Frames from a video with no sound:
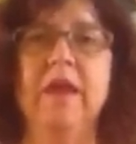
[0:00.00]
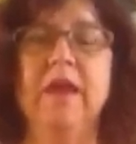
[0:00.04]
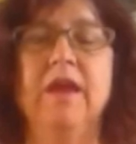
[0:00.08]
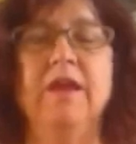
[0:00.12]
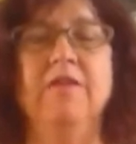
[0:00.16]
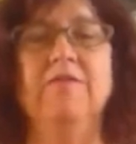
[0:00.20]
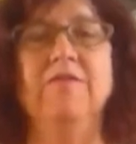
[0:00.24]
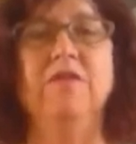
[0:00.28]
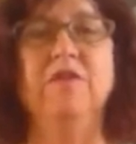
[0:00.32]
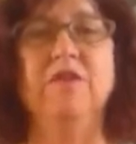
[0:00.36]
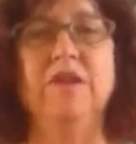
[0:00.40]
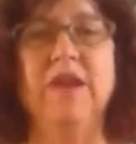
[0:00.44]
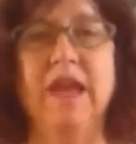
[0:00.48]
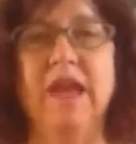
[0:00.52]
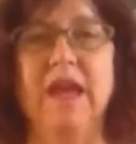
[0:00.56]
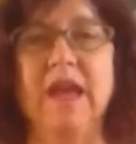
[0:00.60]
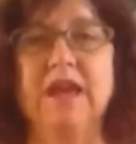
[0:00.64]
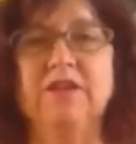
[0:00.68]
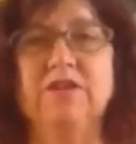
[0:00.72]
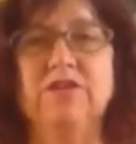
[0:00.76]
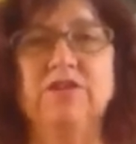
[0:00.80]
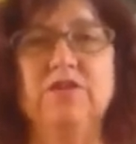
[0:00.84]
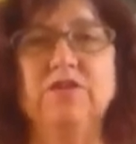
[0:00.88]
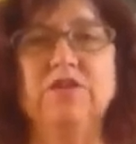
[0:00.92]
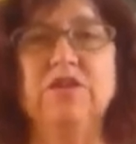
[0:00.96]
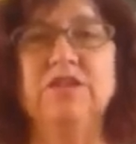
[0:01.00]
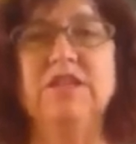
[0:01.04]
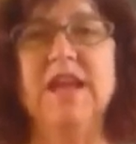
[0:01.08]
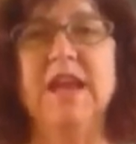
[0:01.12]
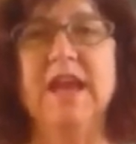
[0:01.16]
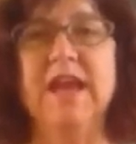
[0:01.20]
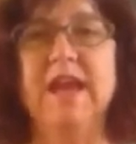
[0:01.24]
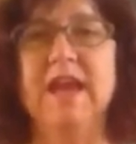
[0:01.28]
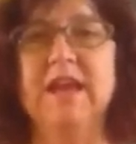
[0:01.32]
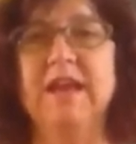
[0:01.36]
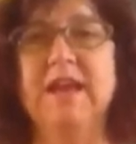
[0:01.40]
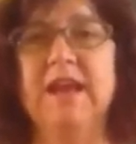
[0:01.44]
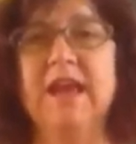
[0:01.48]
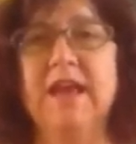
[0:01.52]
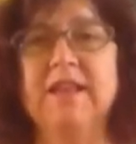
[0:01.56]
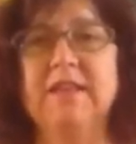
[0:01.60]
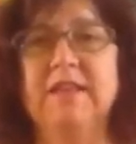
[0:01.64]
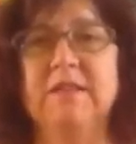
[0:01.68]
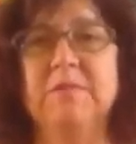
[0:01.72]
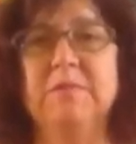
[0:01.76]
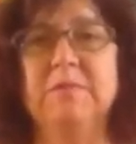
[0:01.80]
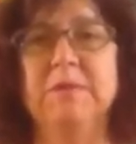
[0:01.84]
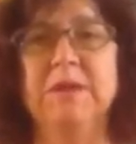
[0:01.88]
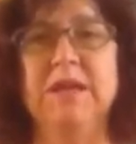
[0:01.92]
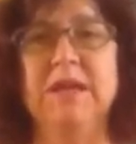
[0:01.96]
If you can't do 10 at
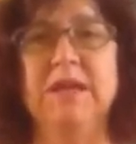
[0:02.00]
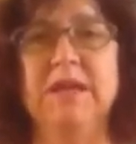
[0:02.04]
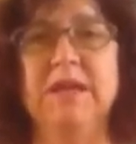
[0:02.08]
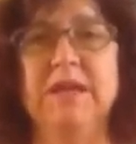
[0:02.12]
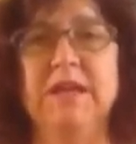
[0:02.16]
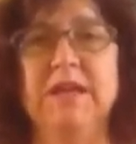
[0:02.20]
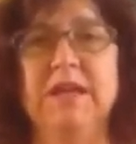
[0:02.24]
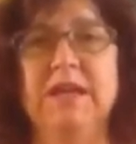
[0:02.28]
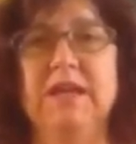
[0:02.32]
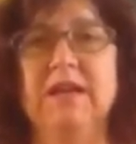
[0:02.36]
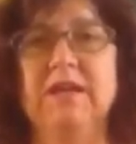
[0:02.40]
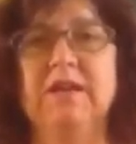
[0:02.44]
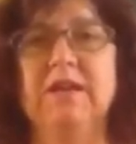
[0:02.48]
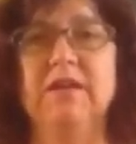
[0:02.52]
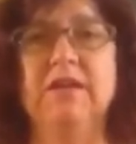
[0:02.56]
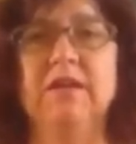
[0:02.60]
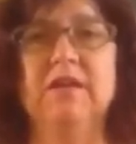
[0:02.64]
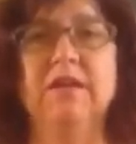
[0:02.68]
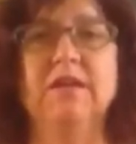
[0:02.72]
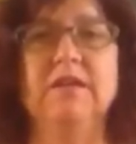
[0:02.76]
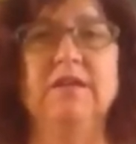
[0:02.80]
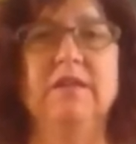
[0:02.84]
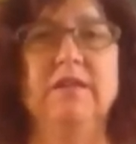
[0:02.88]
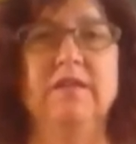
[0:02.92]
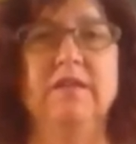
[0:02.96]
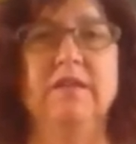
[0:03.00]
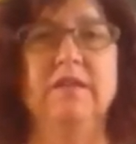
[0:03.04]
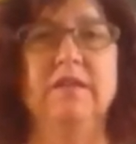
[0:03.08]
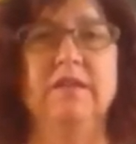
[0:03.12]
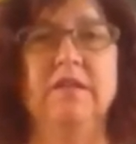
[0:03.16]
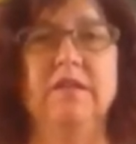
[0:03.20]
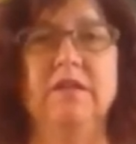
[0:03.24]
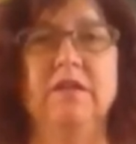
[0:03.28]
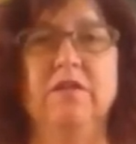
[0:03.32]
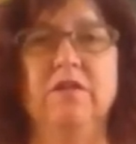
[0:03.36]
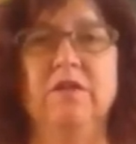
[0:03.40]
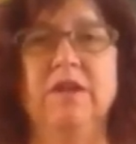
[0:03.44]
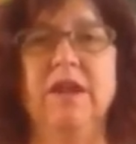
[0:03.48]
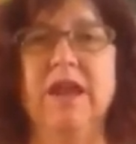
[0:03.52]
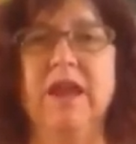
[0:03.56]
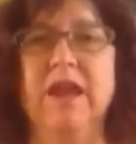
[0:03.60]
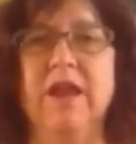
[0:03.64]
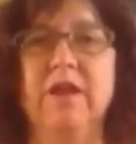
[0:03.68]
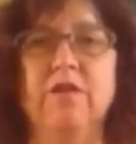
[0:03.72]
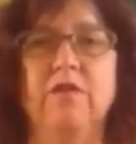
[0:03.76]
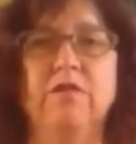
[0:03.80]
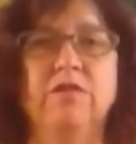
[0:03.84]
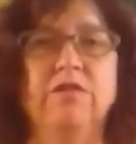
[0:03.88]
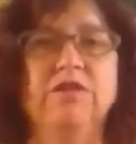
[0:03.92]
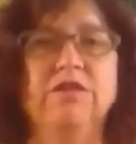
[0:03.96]
the beginning, you
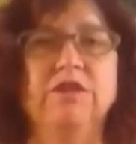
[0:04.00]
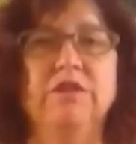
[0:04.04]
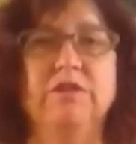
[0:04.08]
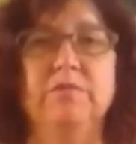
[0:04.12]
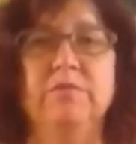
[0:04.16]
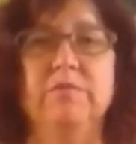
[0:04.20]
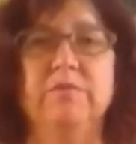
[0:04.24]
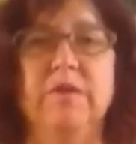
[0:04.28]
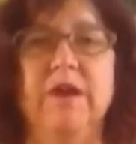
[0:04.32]
can't hold your